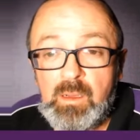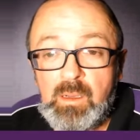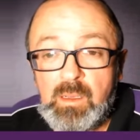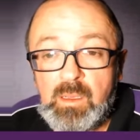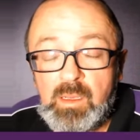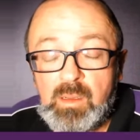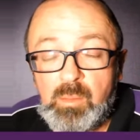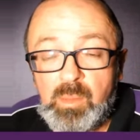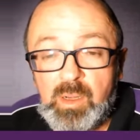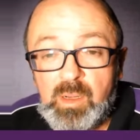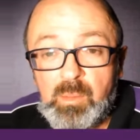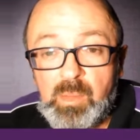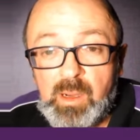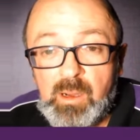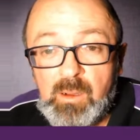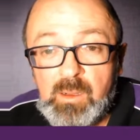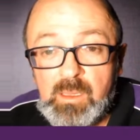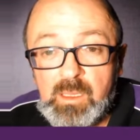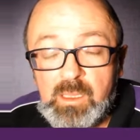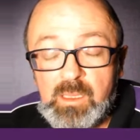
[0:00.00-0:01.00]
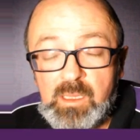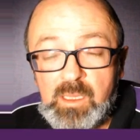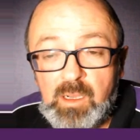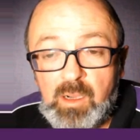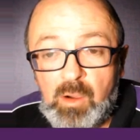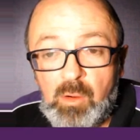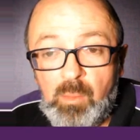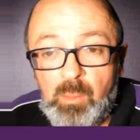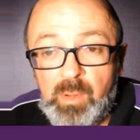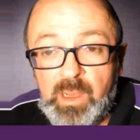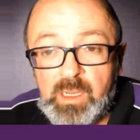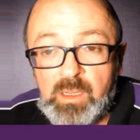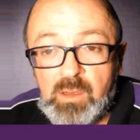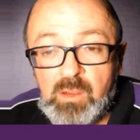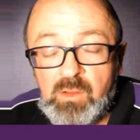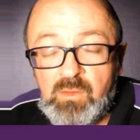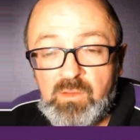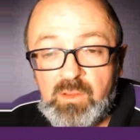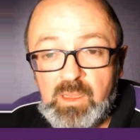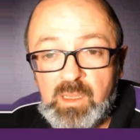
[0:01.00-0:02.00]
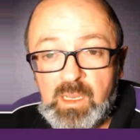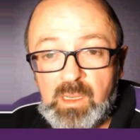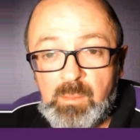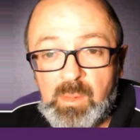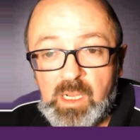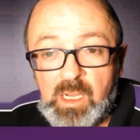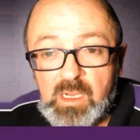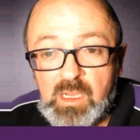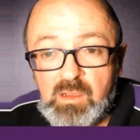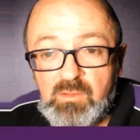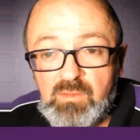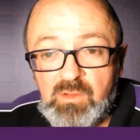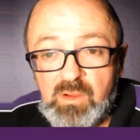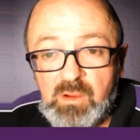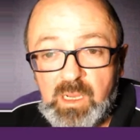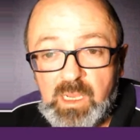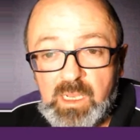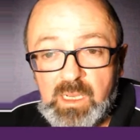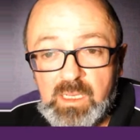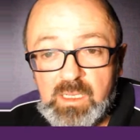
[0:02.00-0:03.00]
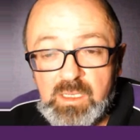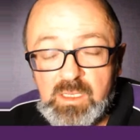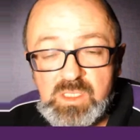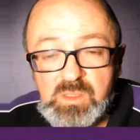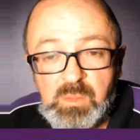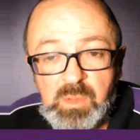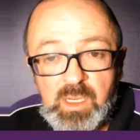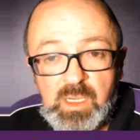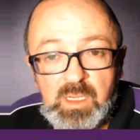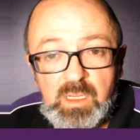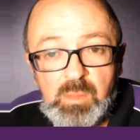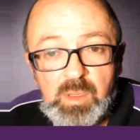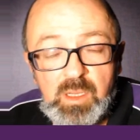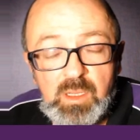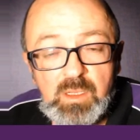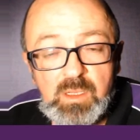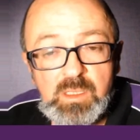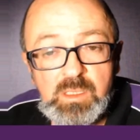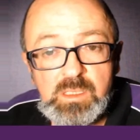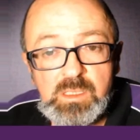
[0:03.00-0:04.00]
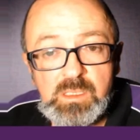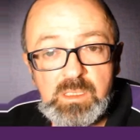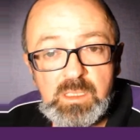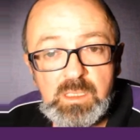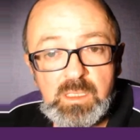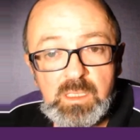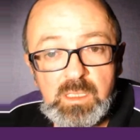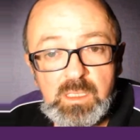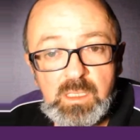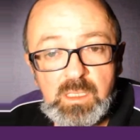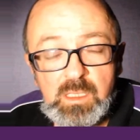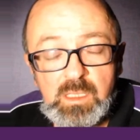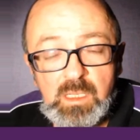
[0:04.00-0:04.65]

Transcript: Uh, but apparently, the old banknotes in Denmark are very hard to spend because uh,